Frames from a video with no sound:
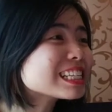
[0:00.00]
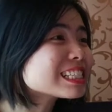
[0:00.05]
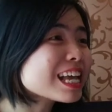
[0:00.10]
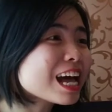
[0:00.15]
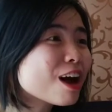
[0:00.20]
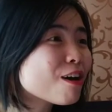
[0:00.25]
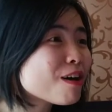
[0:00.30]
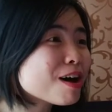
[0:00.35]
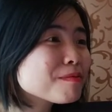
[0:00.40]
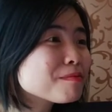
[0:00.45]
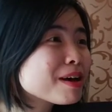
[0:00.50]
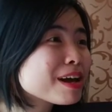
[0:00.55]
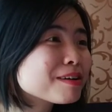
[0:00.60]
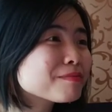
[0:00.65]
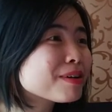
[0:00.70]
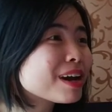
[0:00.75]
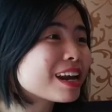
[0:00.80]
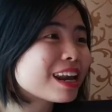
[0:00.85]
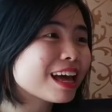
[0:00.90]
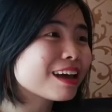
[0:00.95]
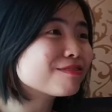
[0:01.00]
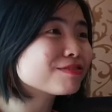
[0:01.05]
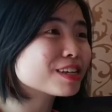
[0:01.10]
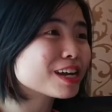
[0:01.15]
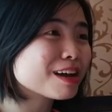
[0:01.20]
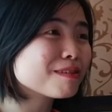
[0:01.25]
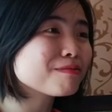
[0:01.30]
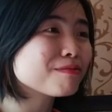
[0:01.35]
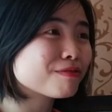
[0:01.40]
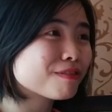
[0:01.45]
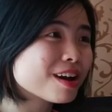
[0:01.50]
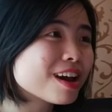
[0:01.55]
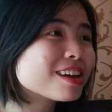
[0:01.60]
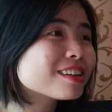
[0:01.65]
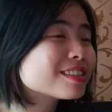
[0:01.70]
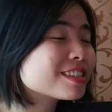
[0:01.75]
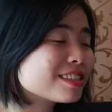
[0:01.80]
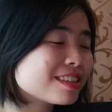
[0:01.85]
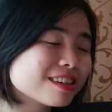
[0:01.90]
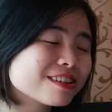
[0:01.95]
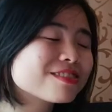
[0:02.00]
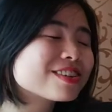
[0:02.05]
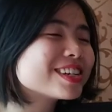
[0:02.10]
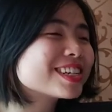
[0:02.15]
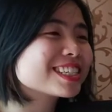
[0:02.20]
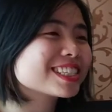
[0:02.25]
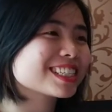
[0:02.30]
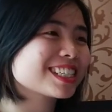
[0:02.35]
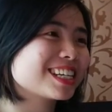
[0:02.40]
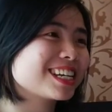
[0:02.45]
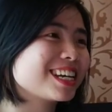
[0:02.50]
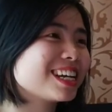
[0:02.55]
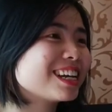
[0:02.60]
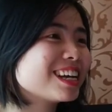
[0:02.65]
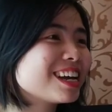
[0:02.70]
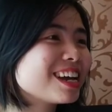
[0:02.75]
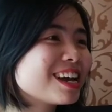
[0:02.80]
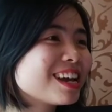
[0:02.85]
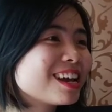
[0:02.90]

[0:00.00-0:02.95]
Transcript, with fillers: That's how I make my lifetime friends. Seriously.